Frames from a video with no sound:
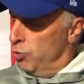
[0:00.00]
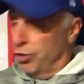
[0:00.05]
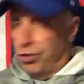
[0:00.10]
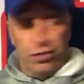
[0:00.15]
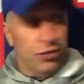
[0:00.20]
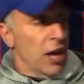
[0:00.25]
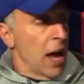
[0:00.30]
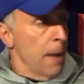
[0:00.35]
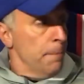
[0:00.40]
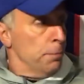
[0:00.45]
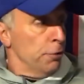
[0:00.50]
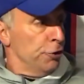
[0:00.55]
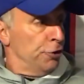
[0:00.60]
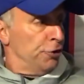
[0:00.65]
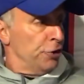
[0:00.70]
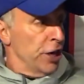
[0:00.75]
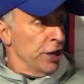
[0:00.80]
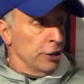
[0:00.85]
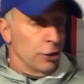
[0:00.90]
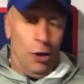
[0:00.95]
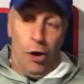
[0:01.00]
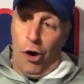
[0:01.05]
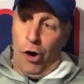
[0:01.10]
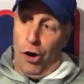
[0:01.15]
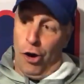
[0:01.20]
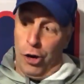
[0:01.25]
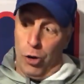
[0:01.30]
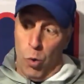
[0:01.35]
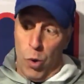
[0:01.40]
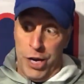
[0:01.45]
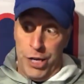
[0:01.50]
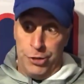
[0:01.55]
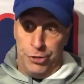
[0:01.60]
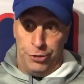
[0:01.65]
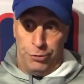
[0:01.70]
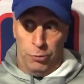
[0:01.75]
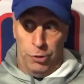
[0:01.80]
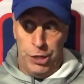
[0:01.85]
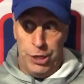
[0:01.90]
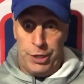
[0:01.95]
to establish a long winning
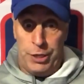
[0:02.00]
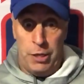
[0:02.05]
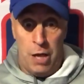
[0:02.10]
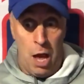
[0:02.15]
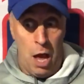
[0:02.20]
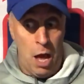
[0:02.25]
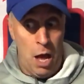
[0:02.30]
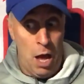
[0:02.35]
streak.